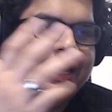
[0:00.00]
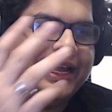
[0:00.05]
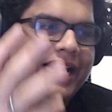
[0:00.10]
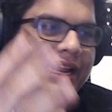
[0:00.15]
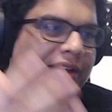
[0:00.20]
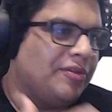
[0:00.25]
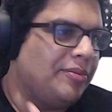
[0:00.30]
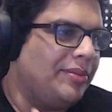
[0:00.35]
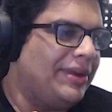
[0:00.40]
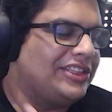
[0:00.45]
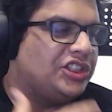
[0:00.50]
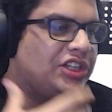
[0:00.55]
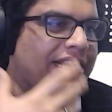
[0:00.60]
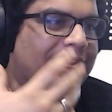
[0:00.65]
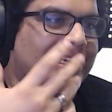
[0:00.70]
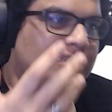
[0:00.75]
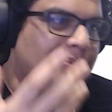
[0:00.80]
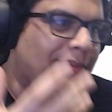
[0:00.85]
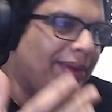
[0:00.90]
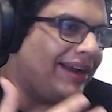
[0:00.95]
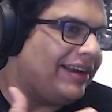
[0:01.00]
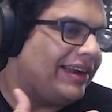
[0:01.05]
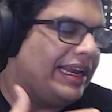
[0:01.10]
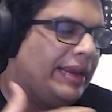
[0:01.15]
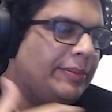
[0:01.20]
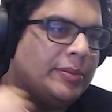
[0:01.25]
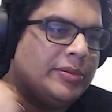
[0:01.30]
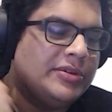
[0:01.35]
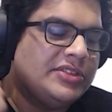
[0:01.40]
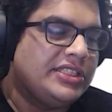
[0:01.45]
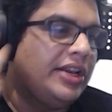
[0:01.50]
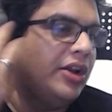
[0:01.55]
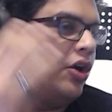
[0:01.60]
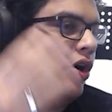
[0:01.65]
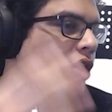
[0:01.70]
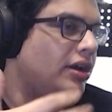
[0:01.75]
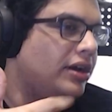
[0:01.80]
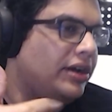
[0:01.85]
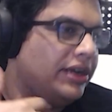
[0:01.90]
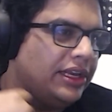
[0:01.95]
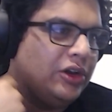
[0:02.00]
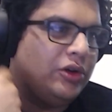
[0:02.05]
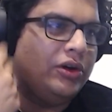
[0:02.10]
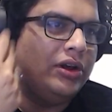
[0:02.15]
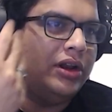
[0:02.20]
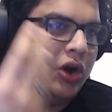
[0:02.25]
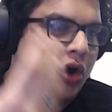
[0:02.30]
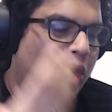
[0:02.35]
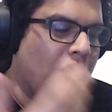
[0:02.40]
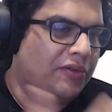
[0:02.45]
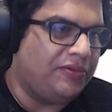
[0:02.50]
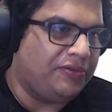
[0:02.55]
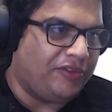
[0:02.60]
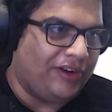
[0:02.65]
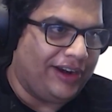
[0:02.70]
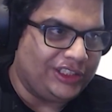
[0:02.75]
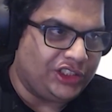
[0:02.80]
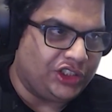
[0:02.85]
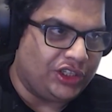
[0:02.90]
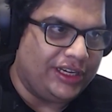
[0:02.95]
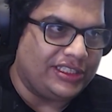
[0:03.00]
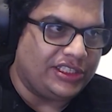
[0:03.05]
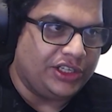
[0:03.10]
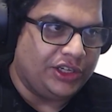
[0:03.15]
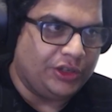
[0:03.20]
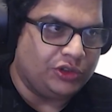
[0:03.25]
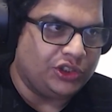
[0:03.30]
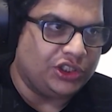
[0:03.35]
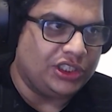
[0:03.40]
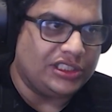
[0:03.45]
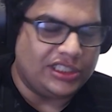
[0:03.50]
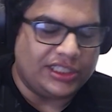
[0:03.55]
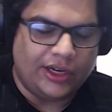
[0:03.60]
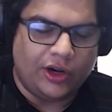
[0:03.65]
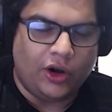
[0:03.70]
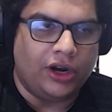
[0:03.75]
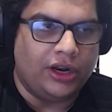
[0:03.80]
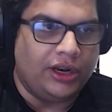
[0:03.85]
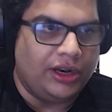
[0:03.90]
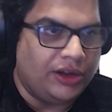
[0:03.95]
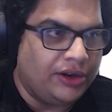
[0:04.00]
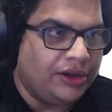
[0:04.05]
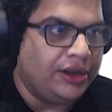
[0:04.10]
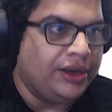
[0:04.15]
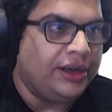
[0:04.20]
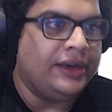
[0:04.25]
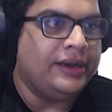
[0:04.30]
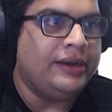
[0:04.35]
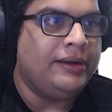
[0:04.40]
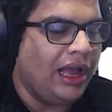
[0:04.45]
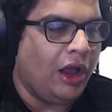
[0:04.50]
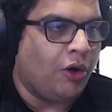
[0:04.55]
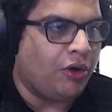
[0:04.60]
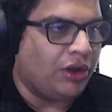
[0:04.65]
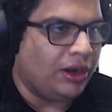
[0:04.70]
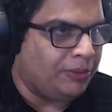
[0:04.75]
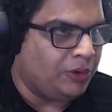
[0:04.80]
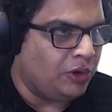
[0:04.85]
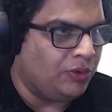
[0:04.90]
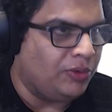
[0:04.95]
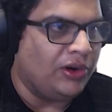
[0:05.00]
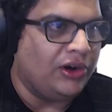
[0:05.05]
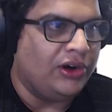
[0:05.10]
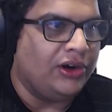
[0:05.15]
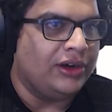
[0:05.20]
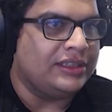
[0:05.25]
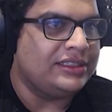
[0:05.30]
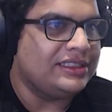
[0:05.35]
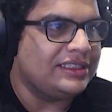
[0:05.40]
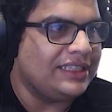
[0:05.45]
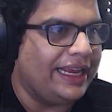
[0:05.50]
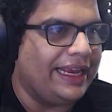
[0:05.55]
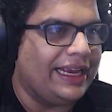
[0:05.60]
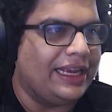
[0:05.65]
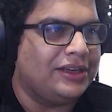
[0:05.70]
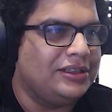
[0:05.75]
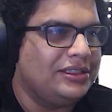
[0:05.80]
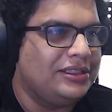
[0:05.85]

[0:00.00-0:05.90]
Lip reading: information asymmetry. People still gotta, a lot of traditional institutions still gotta learn how crypto works. Do